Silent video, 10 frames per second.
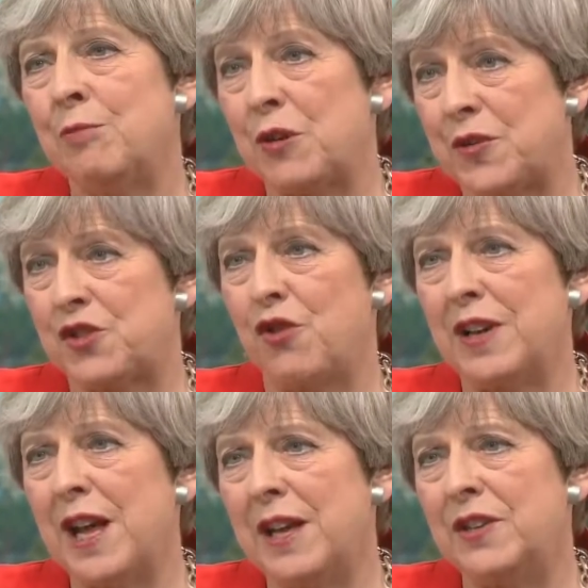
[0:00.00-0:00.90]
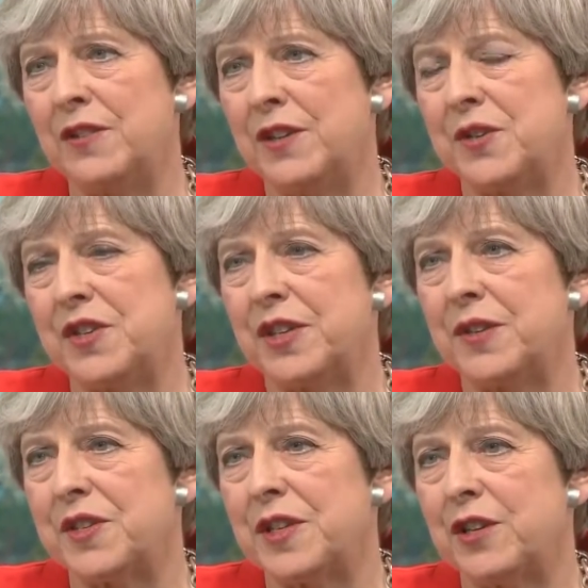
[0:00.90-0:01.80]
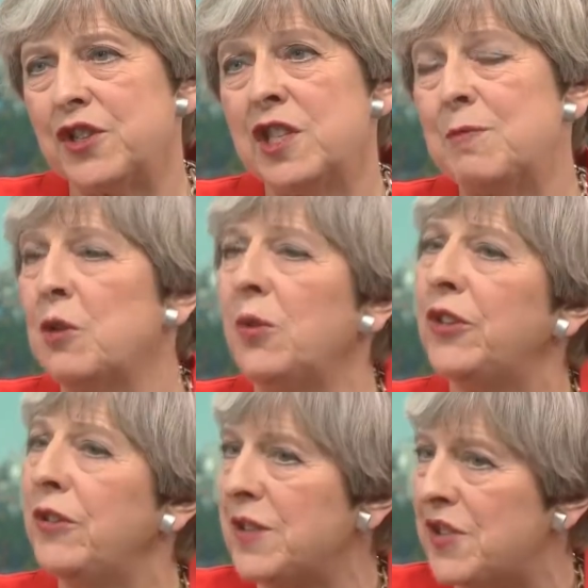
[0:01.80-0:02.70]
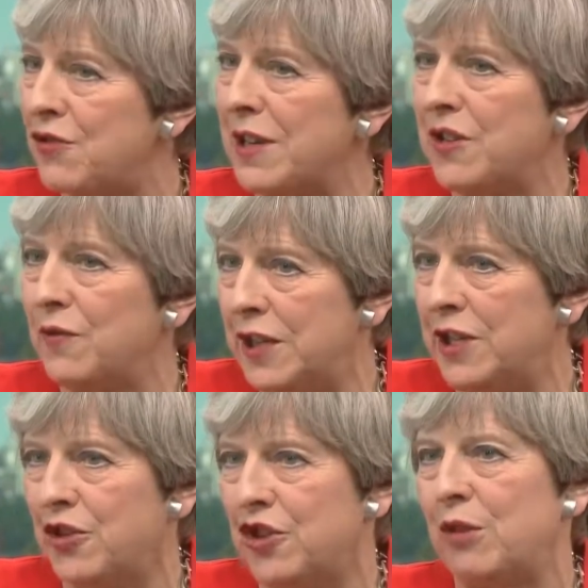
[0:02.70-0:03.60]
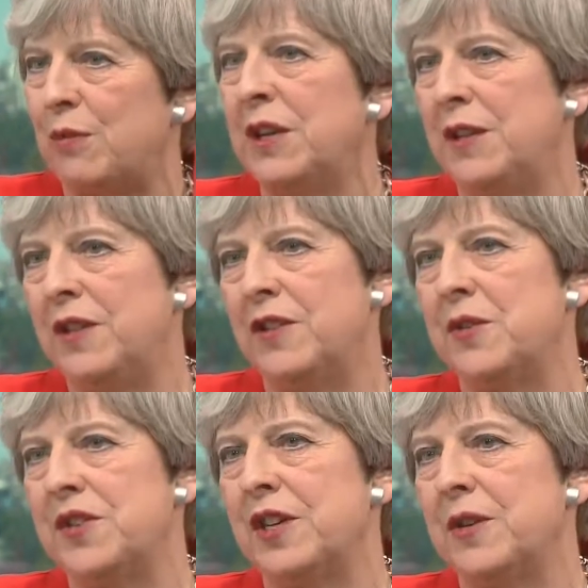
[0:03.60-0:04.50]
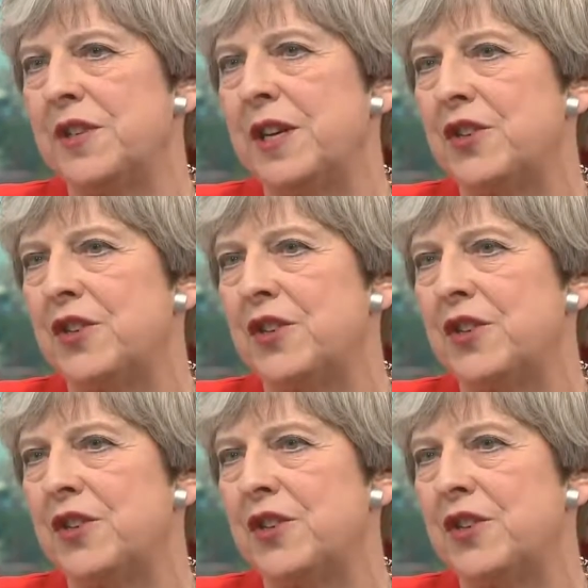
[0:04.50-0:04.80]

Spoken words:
both a strong hand in those negotiations, but also the strength of leadership in those negotiations.